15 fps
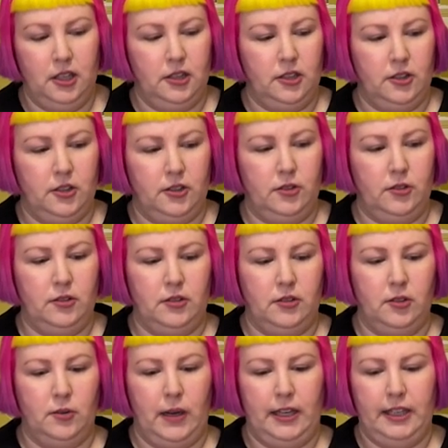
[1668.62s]
you know,
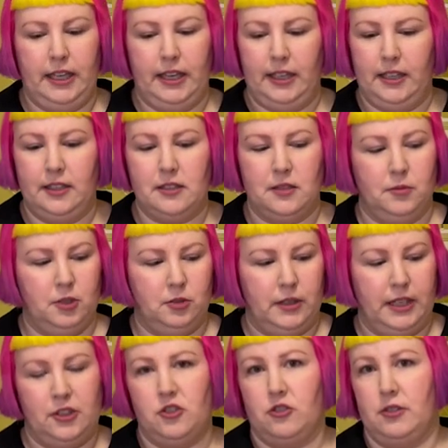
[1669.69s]
you are getting some little
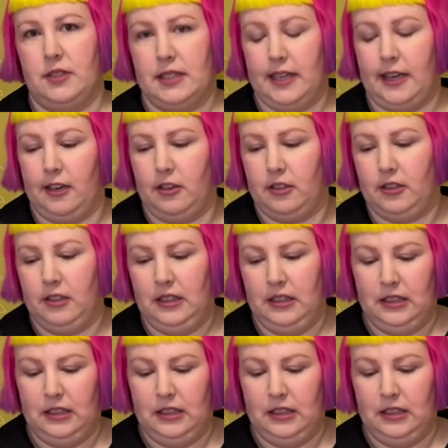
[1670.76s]
extras there, and